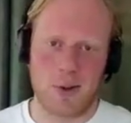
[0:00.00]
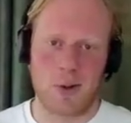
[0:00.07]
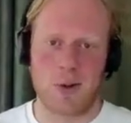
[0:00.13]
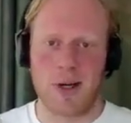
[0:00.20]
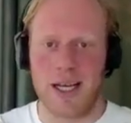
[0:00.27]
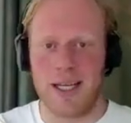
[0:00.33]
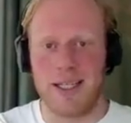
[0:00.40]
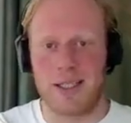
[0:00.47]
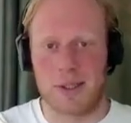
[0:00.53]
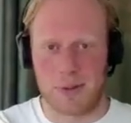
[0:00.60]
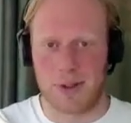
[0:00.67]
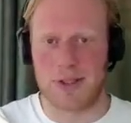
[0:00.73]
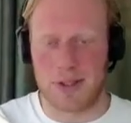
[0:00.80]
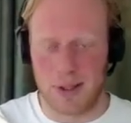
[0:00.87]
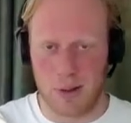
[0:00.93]
or a
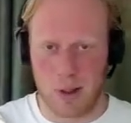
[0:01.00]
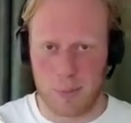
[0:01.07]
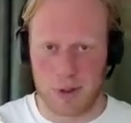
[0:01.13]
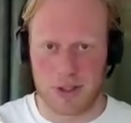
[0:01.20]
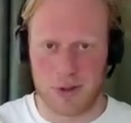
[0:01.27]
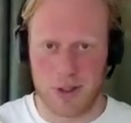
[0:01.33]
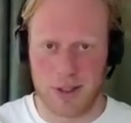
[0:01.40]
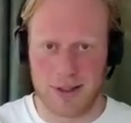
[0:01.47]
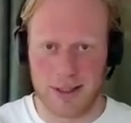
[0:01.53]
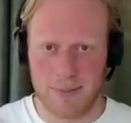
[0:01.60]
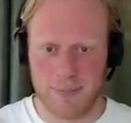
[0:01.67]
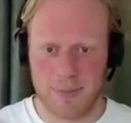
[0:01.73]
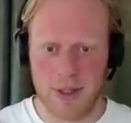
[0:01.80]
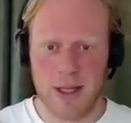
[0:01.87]
cross-sell opportunity.